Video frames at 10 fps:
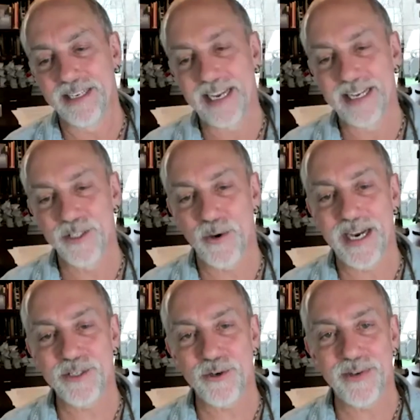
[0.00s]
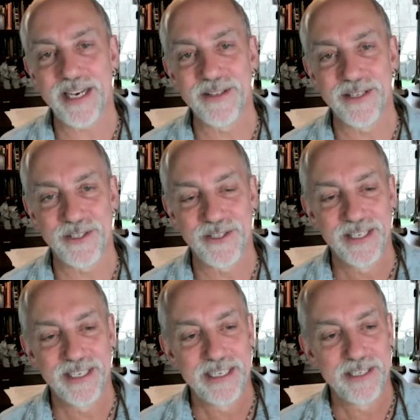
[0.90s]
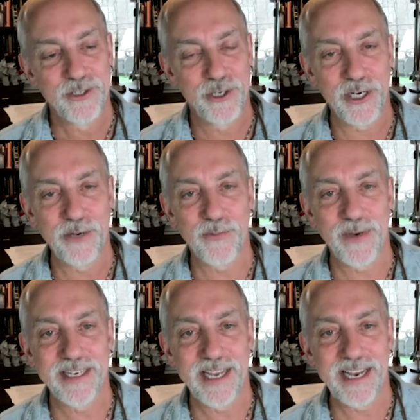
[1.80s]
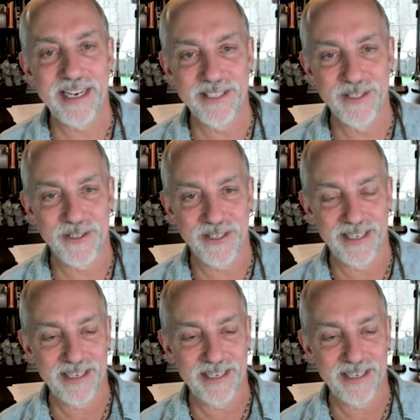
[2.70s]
and so i sort of had this journey with my dad's uh,